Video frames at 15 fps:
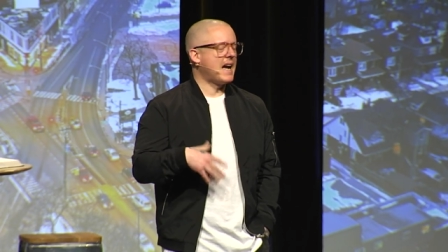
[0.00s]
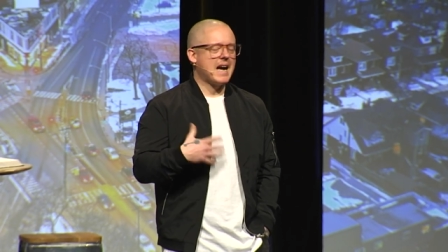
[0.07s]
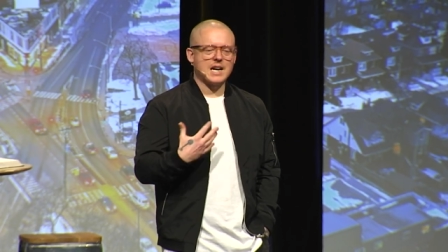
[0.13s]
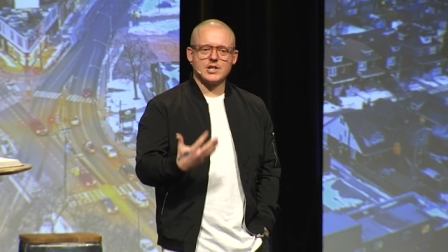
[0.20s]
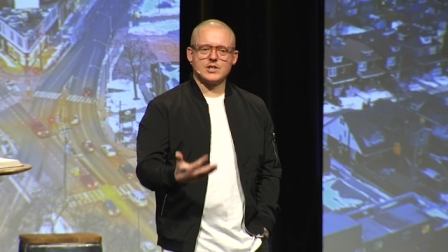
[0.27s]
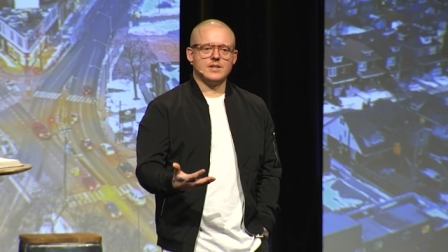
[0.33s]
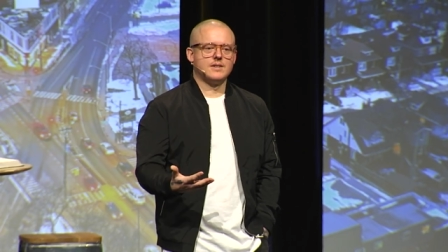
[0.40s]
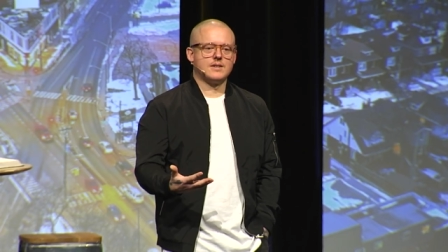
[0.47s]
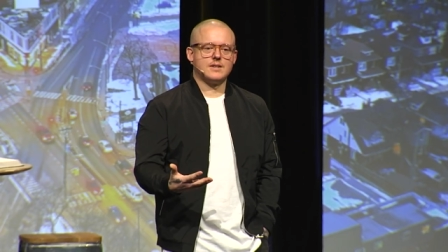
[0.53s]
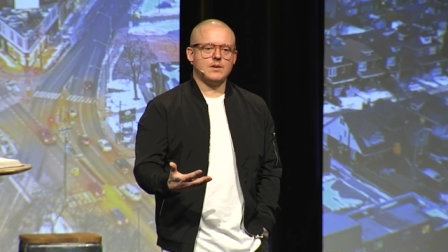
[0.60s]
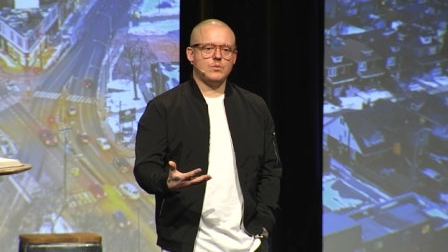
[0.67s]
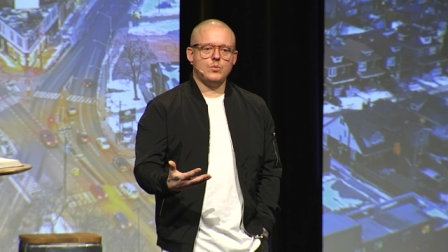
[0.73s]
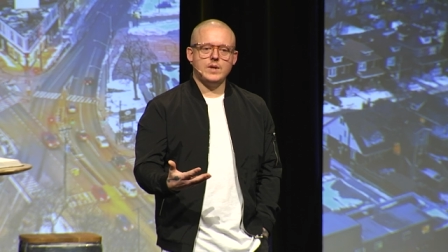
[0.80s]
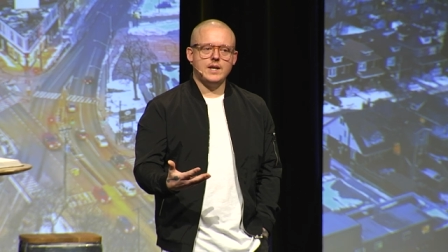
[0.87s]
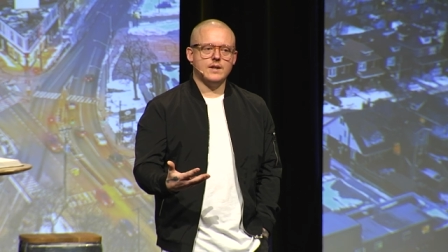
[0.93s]
actions
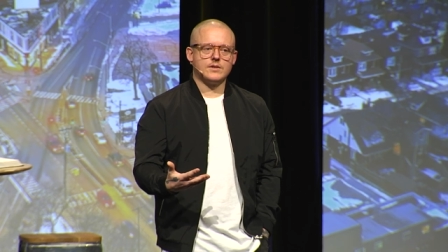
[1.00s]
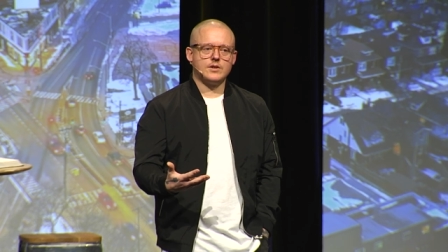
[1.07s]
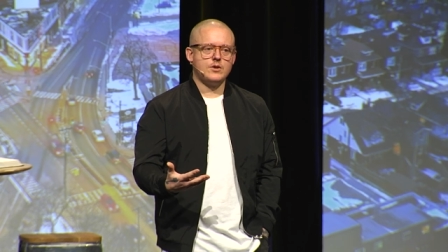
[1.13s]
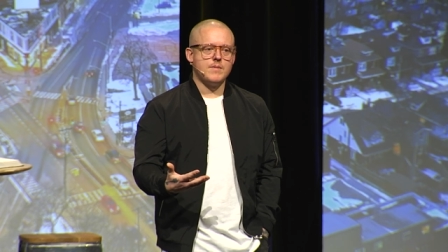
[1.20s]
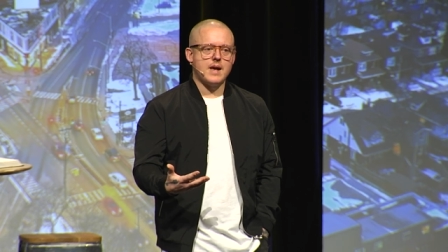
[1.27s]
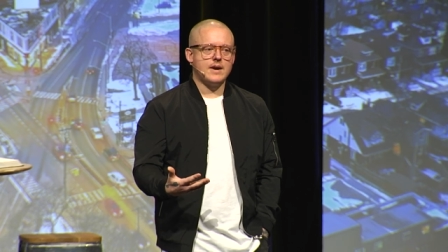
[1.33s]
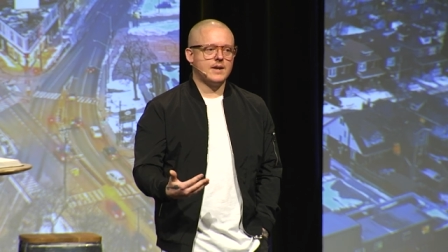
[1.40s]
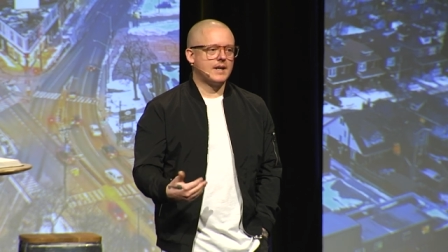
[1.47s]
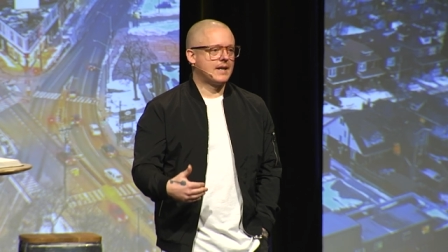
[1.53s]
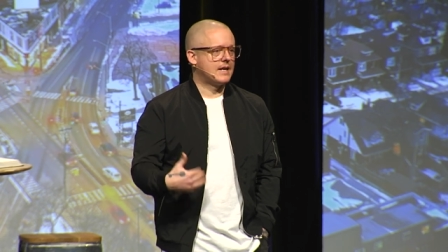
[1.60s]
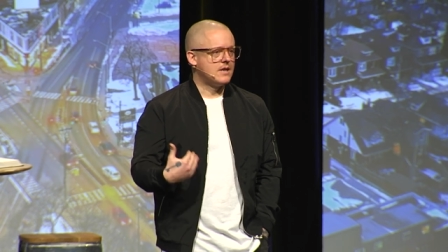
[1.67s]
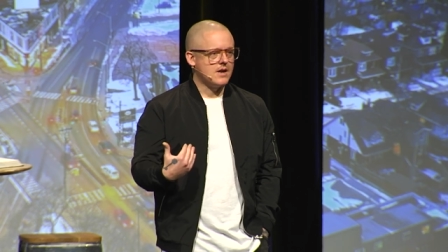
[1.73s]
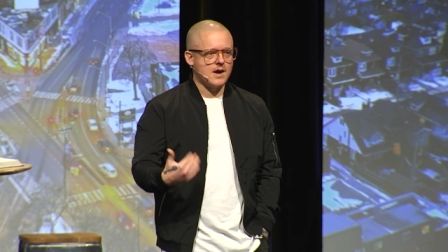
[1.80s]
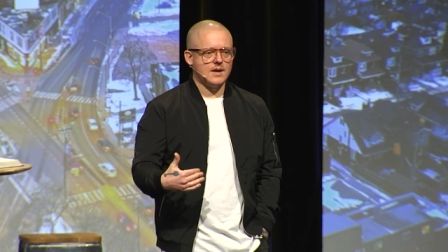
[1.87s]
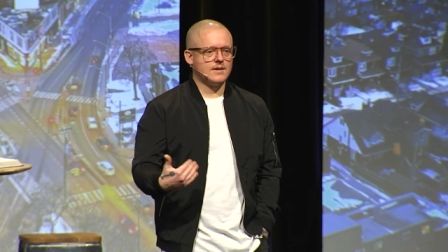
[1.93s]
that we as humanity
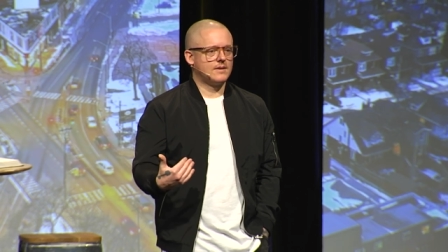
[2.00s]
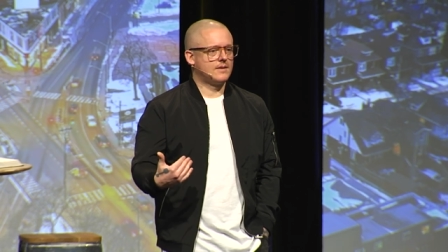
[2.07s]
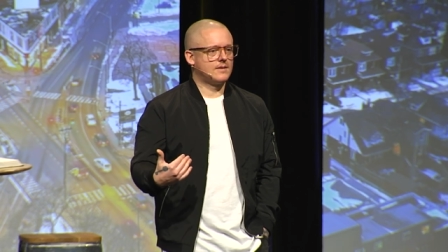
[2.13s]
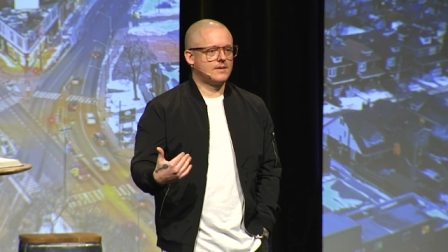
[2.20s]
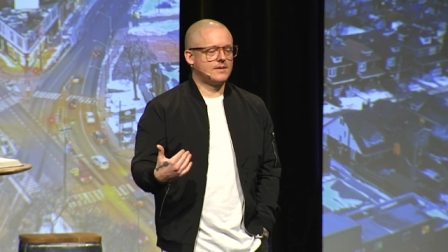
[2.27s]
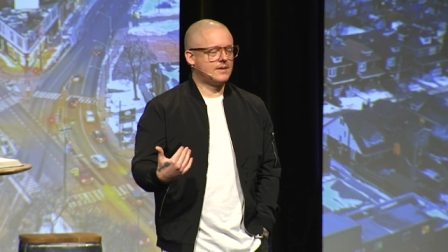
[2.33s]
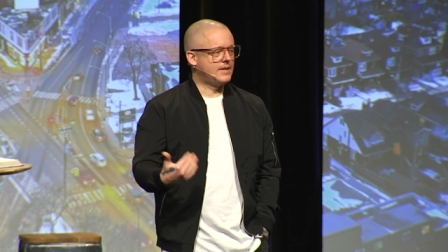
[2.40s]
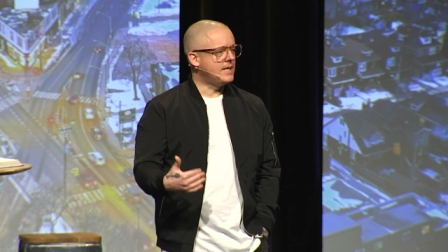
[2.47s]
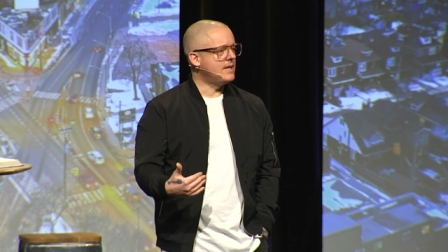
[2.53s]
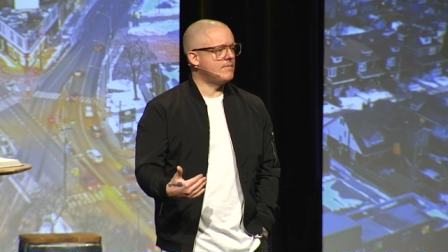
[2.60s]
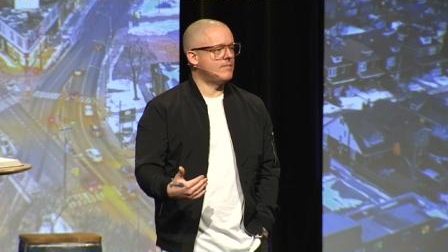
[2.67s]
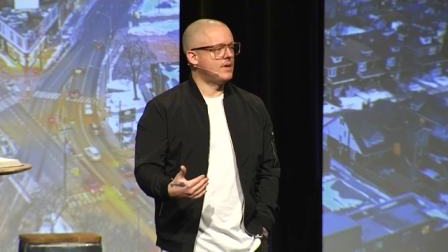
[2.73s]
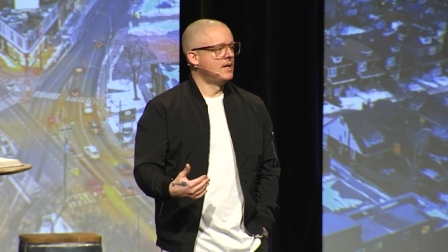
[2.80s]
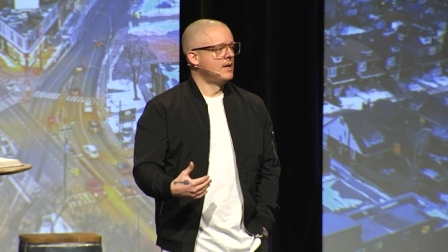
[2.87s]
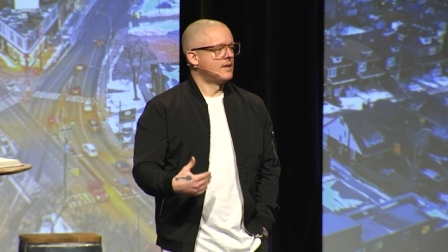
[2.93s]
cannot
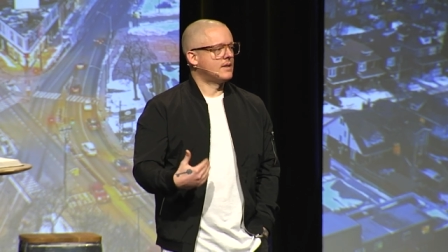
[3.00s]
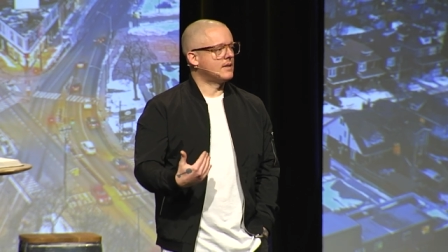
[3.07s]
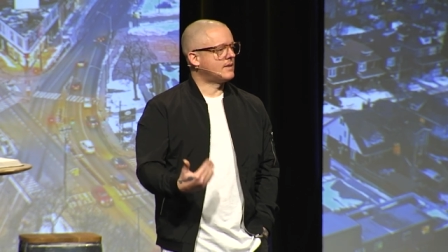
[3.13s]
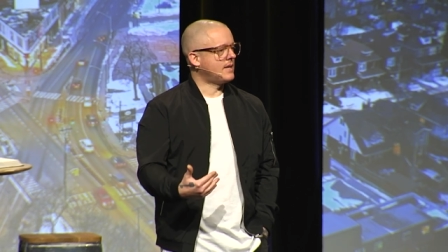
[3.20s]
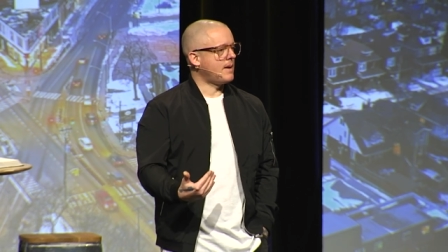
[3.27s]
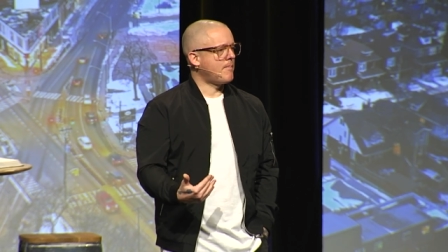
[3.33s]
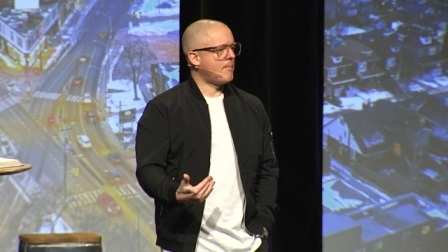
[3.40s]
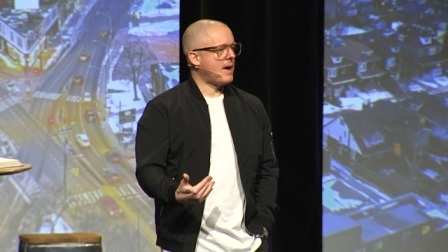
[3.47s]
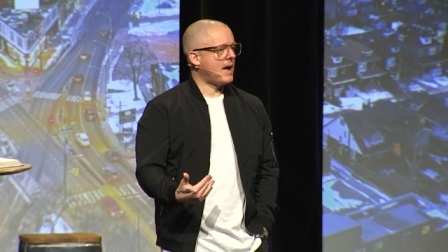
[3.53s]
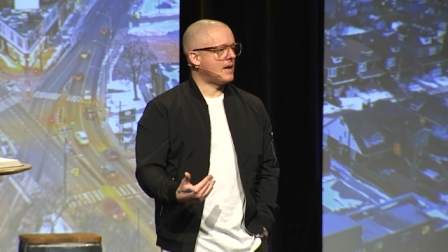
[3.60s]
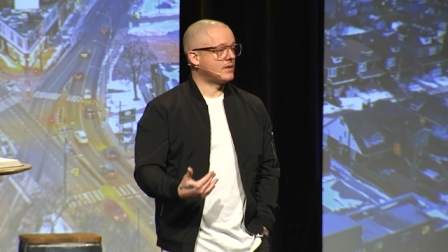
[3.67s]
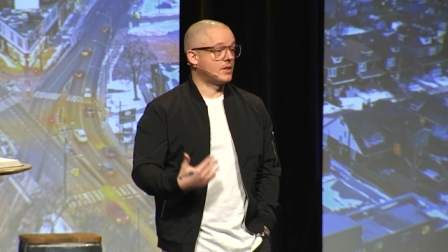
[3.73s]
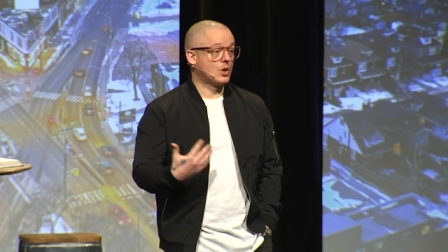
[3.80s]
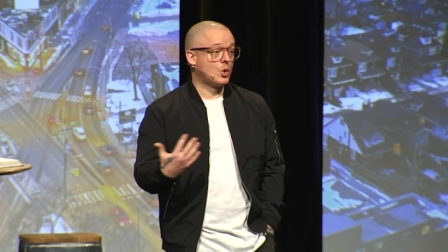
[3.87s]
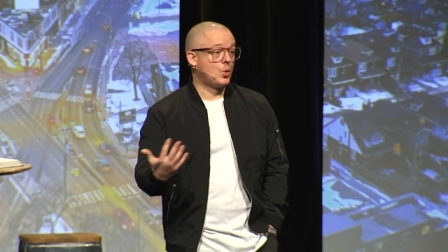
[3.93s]
seem to step
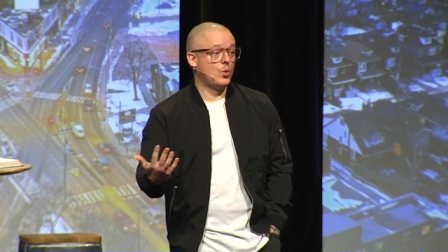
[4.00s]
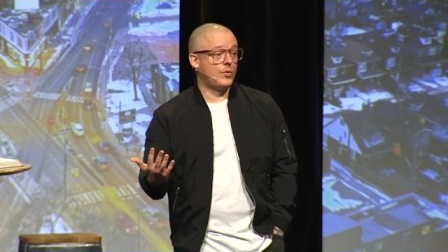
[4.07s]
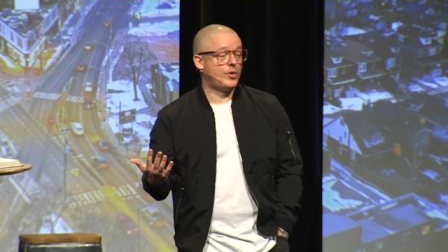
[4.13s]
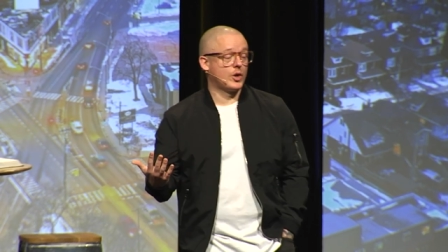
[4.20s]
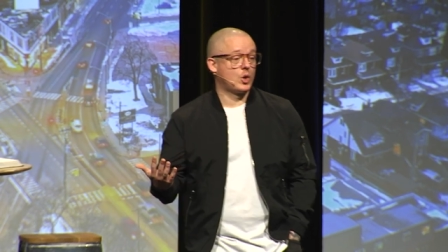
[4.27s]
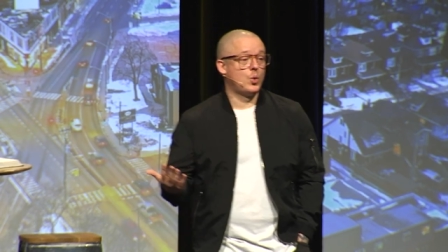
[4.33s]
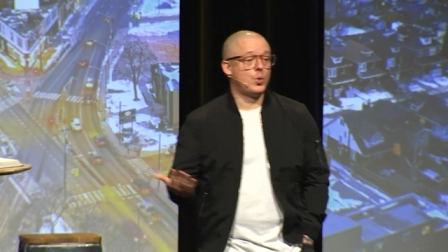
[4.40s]
past the, the